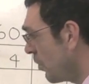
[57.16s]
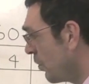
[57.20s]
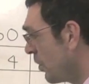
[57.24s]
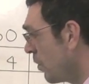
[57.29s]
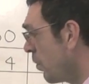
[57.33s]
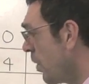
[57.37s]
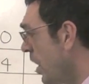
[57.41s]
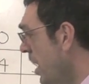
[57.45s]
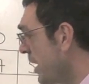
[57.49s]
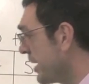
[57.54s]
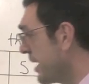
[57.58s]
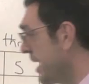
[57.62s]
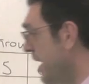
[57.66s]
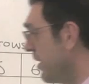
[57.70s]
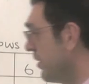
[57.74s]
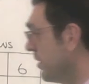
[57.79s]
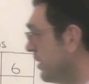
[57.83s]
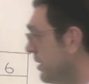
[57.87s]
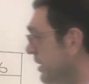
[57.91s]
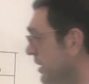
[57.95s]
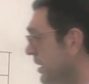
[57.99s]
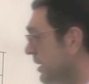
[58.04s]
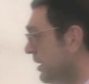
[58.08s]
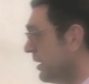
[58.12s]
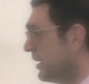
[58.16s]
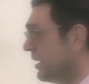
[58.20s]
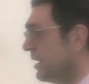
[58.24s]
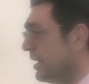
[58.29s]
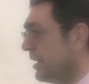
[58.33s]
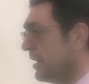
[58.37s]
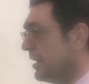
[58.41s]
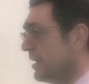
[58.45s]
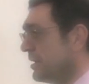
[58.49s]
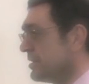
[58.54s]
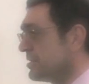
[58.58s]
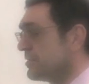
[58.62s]
we'll work out
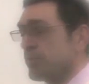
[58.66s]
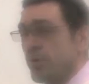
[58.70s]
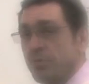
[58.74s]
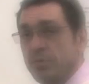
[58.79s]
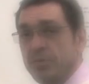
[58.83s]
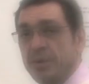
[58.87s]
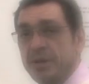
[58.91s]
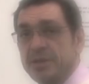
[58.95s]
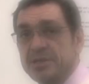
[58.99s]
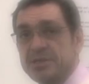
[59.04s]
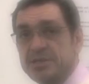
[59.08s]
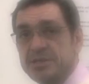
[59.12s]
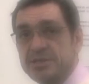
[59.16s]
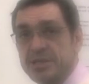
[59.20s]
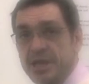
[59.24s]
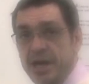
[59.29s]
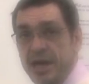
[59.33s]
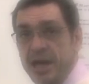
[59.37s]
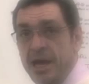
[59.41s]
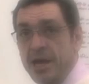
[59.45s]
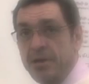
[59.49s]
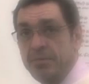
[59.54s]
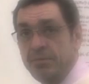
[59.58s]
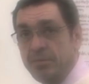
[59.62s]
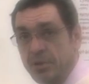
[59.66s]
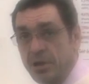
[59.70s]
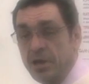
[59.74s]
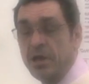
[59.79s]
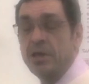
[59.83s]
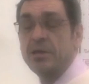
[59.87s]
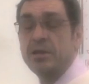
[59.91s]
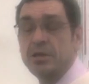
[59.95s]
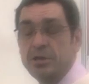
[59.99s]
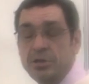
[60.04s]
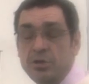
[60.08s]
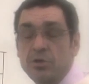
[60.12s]
some probabilities there,
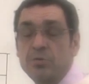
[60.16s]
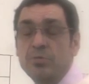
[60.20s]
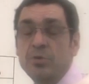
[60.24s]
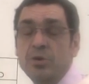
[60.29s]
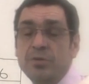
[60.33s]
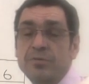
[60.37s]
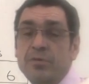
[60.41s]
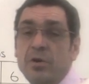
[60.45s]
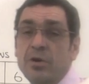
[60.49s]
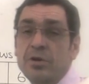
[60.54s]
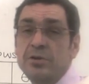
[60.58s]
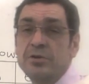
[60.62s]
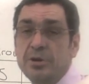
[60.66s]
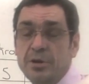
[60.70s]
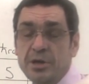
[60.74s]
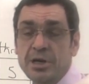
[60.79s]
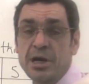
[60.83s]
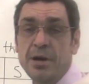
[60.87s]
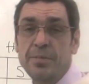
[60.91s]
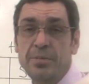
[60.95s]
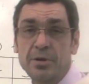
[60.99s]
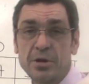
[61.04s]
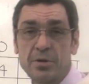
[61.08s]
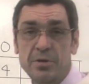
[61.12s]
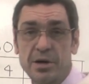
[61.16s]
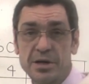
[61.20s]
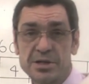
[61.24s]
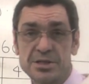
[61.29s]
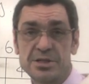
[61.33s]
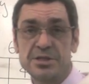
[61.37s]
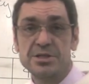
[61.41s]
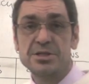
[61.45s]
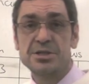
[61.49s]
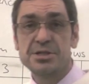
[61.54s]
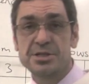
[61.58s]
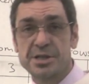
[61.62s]
and then you'll move on and do a couple of
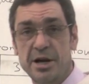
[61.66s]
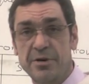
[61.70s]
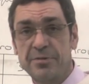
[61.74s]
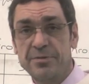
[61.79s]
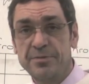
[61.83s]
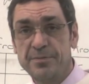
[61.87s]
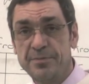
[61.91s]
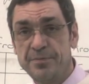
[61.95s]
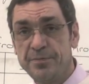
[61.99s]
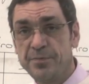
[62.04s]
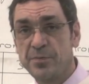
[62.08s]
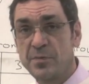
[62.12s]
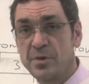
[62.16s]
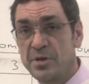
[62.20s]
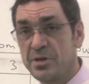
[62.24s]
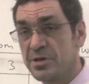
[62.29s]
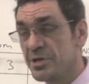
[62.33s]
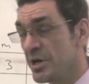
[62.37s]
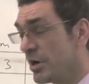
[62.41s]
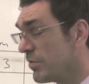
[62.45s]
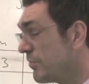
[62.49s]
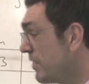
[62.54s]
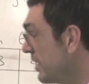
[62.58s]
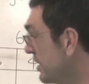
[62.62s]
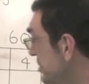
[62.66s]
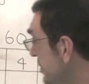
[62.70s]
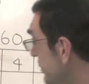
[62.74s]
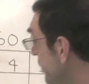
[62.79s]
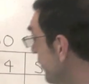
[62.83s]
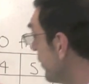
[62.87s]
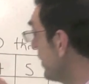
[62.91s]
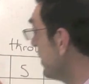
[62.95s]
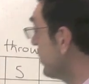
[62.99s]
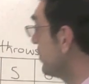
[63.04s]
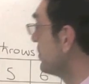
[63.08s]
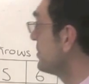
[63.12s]
questions yourself. So relative
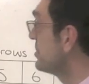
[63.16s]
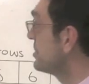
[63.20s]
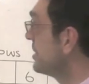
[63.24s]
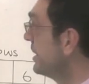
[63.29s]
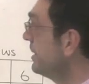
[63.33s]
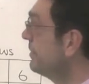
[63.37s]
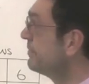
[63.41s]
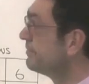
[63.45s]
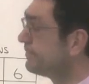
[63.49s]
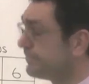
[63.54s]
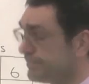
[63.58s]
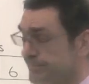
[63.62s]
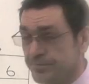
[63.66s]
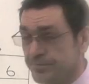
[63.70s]
frequency